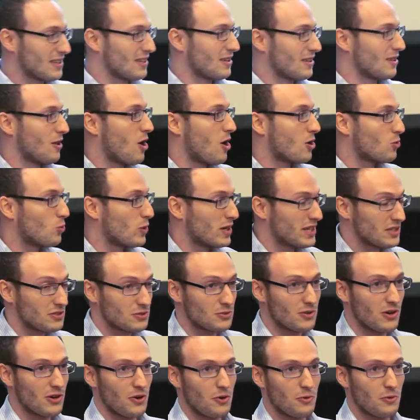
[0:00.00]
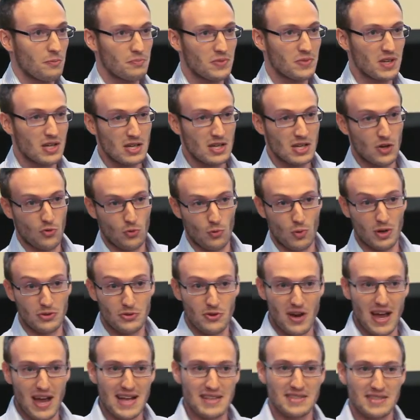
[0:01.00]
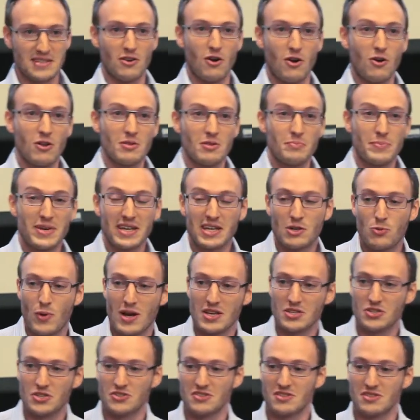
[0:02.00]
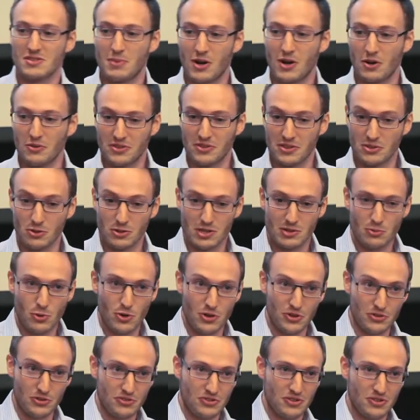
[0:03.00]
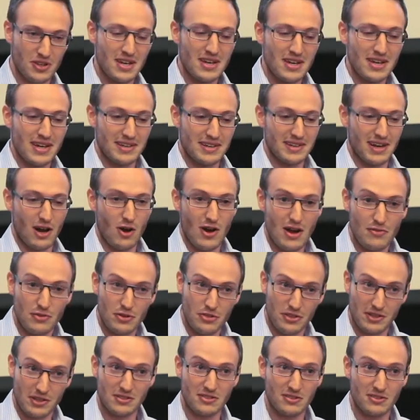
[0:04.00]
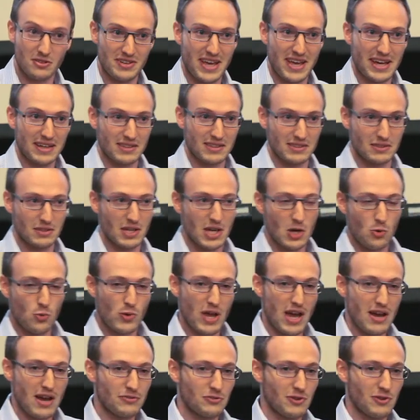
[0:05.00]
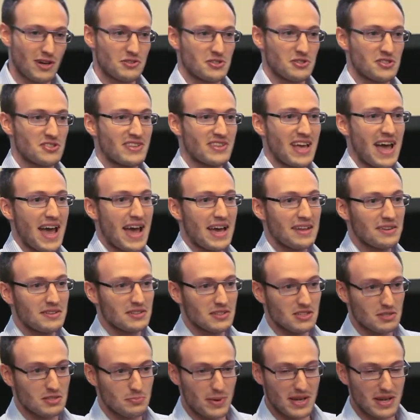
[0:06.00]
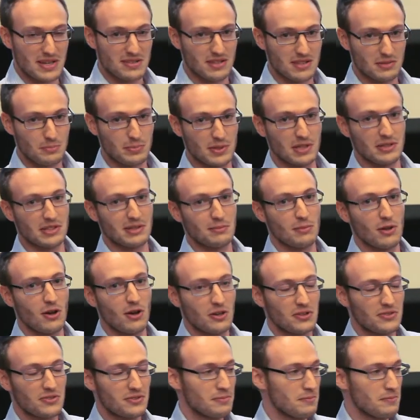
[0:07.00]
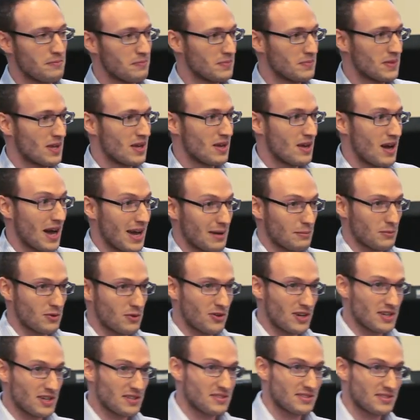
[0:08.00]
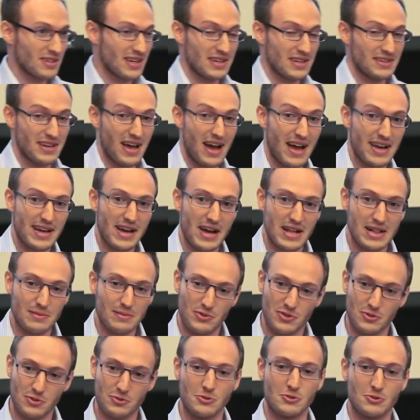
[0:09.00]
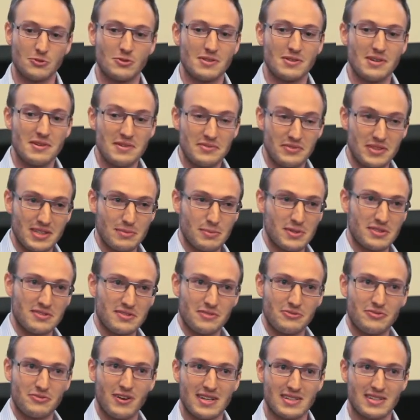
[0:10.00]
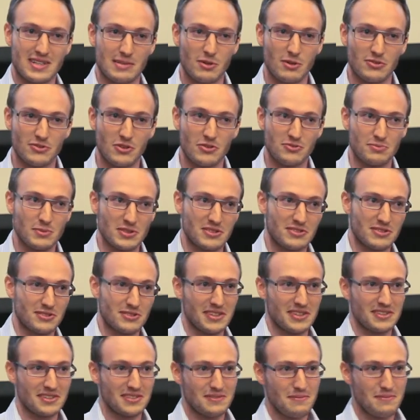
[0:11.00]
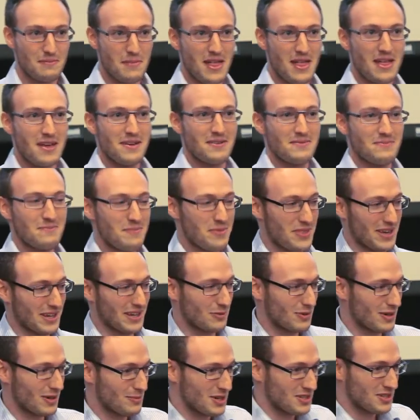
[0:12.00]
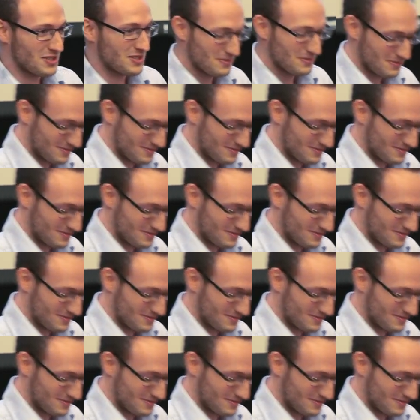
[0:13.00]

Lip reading: a long way to go. If we want to answer all the big questions about the universe and how everything is connected, we have to understand its basic building blocks. I'm Chris, and I help to demystify some of those mysteries. Thank you very much.